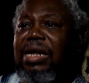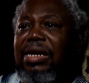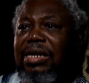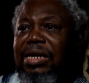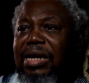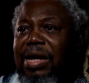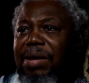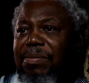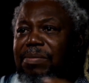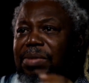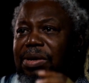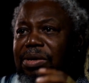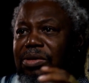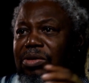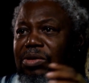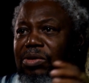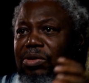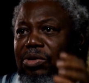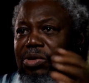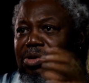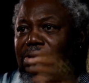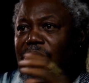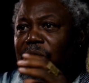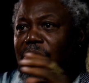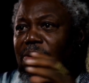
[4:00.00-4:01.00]
can come in
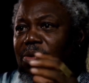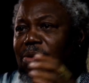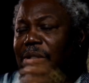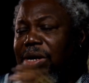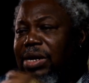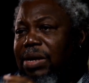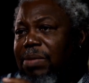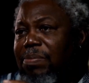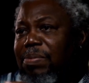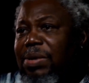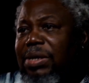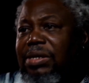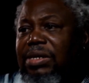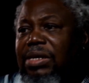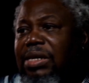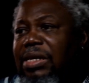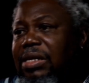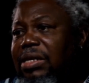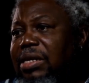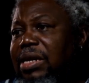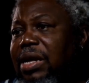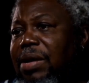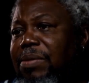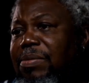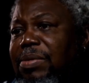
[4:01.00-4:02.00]
to show where the person
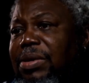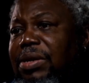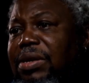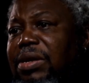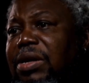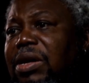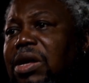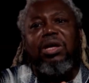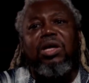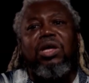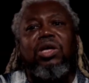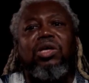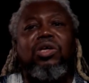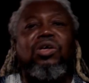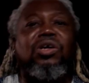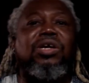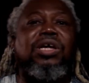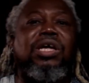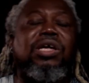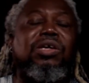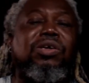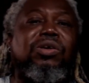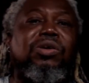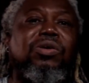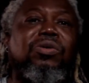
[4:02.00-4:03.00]
is coming. You
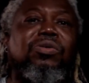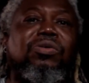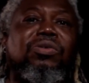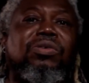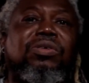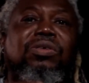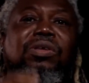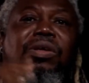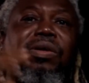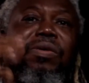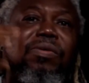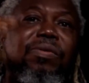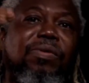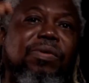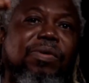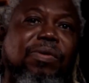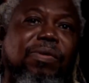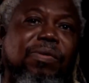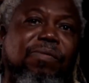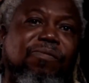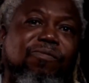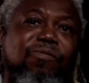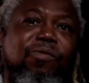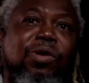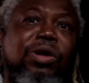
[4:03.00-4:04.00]
can use
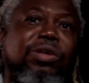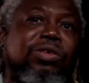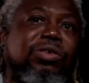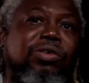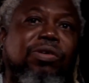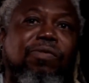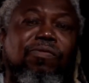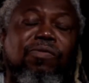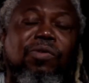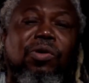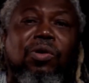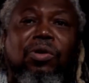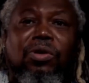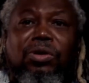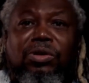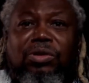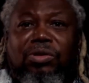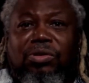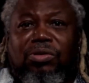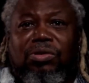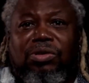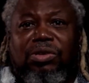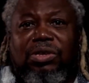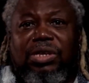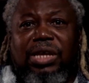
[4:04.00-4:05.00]
voice of God
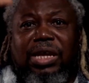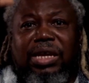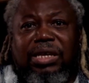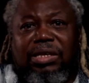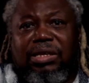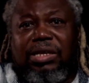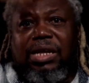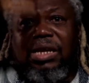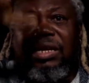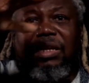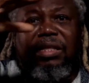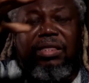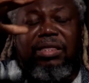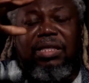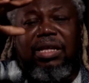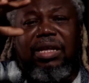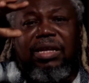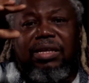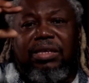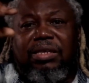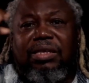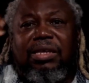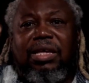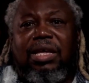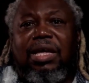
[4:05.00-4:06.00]
to say certain
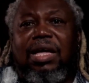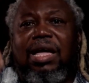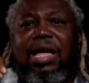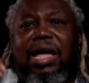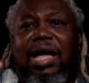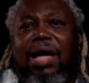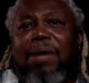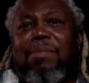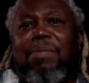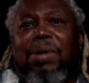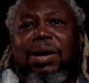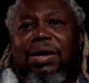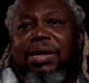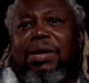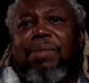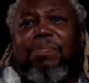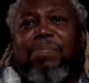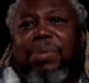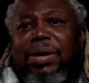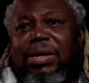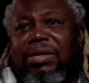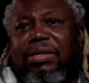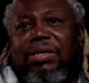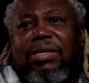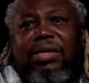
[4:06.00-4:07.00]
things about the
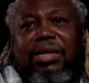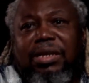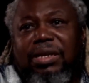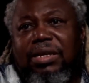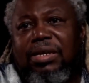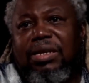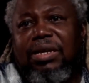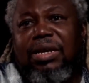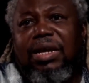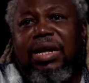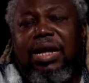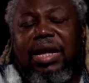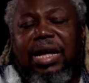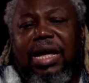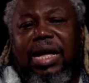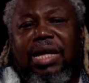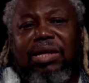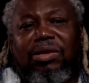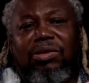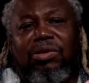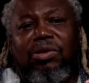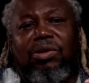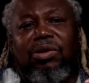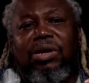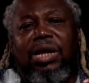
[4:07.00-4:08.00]
person,
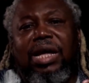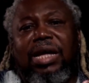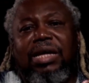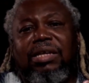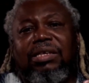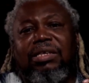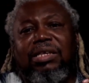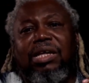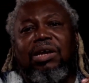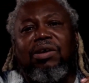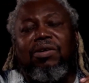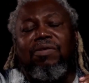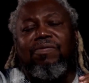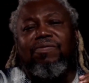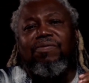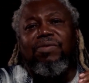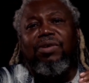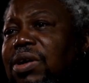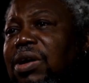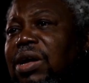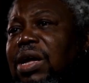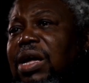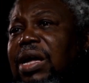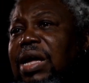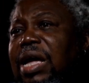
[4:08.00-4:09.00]
and so that instead of
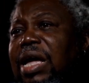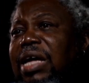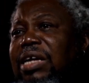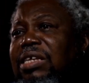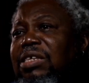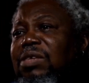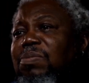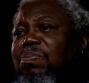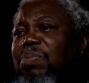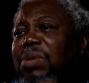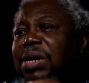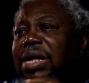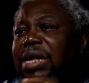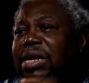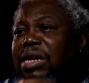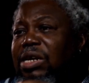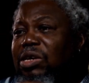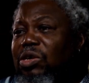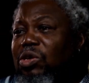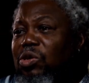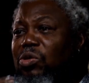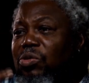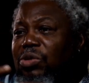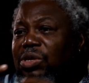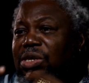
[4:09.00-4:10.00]

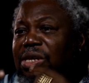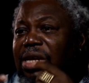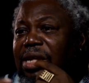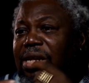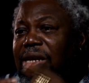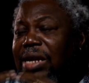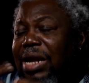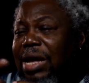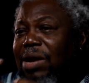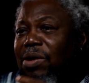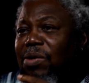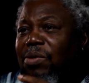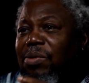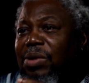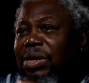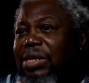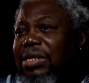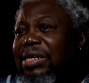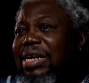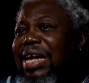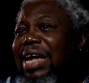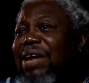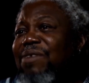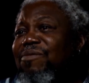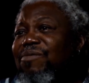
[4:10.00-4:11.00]
explaining using
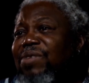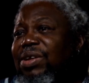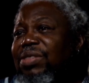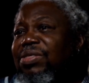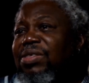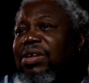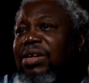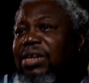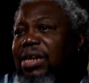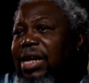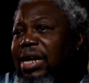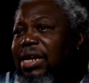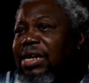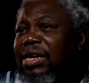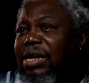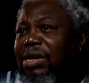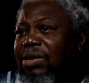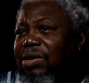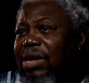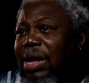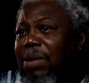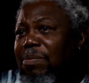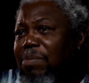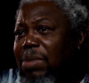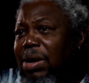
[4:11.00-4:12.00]
language, everything that
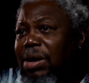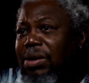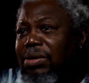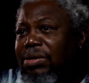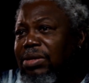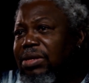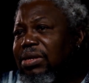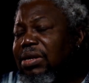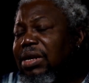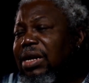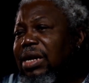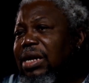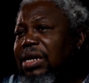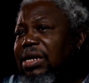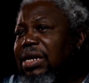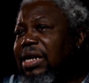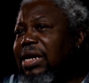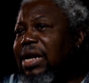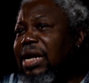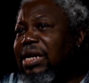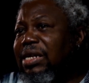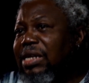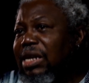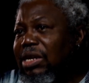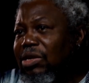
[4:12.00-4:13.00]
they're about, they
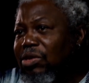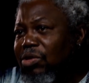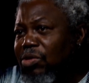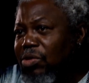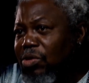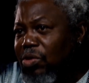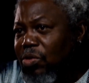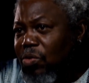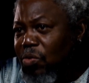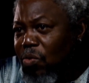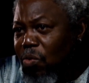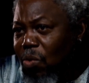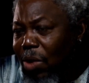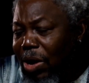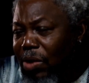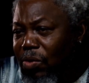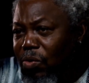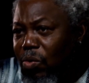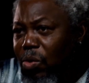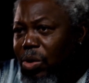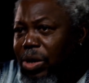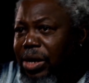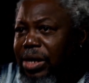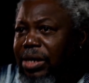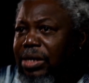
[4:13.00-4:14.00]
can just use one
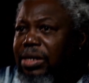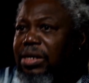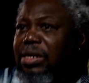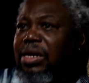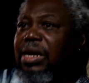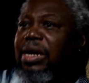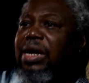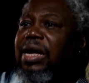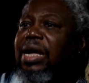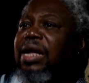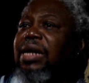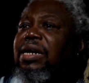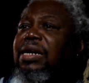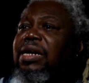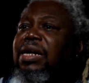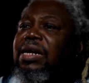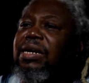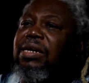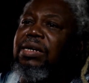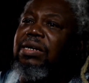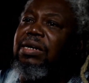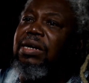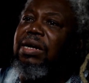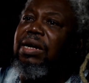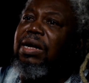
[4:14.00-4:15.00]
word and
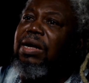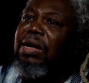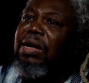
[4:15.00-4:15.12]
then